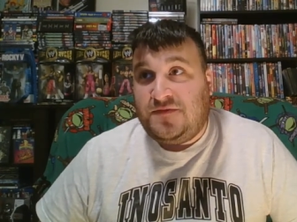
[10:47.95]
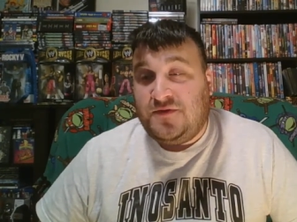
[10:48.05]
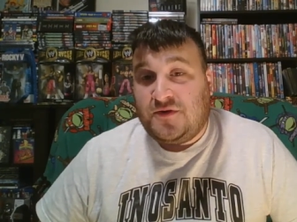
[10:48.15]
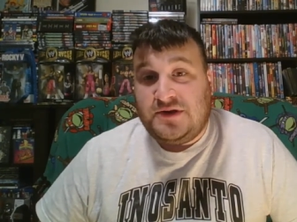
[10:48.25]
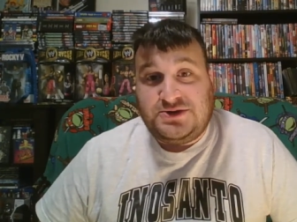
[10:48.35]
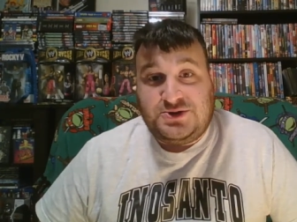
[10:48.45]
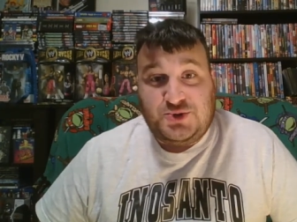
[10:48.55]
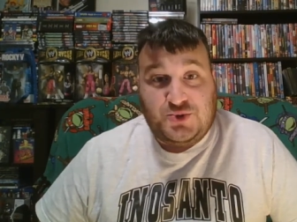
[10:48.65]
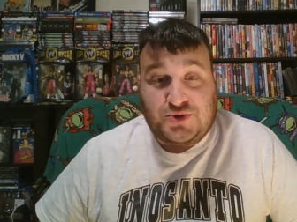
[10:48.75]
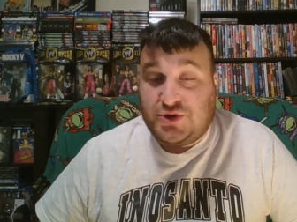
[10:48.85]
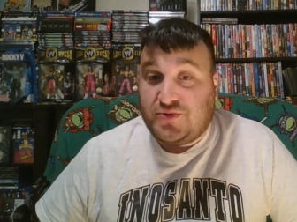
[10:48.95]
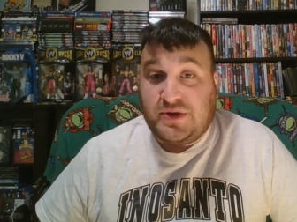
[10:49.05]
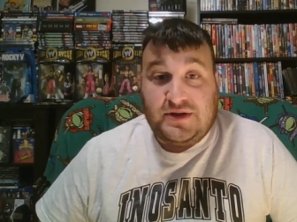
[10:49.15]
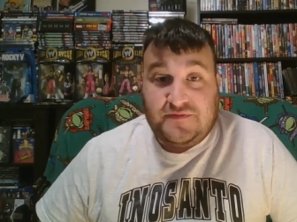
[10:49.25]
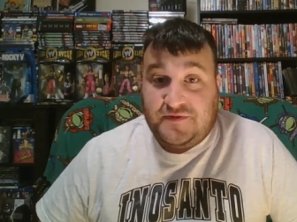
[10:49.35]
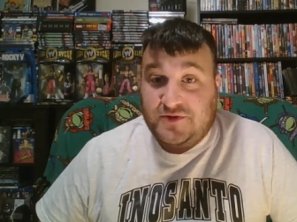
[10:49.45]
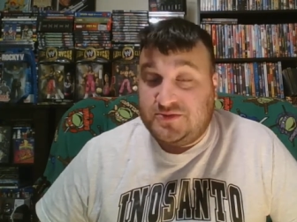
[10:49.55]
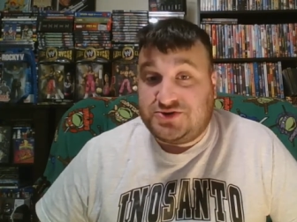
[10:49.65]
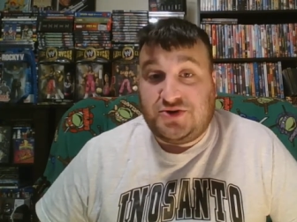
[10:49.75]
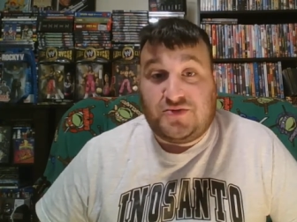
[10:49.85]
you're into Korean
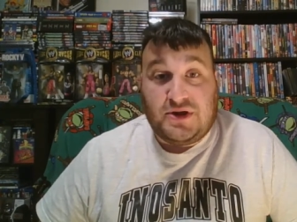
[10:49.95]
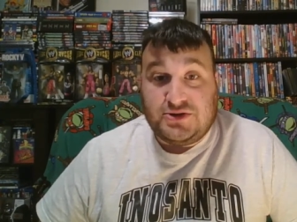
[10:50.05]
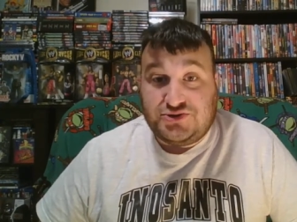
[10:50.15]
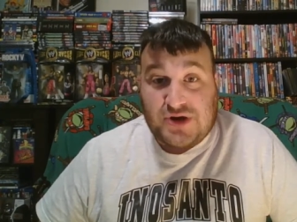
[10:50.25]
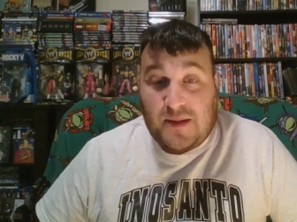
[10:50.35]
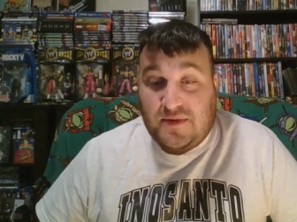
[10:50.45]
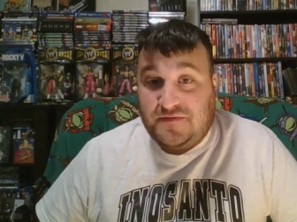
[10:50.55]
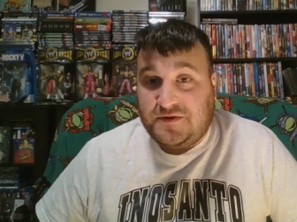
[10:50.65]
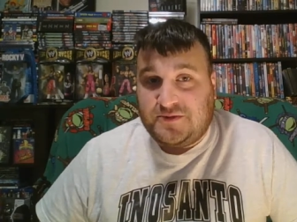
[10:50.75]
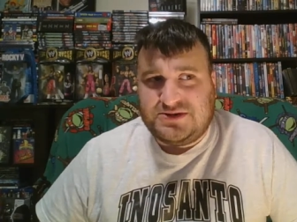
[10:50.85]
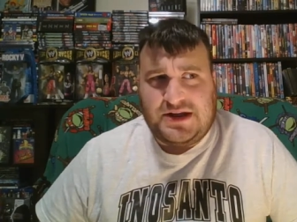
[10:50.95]
films, Korean drama films,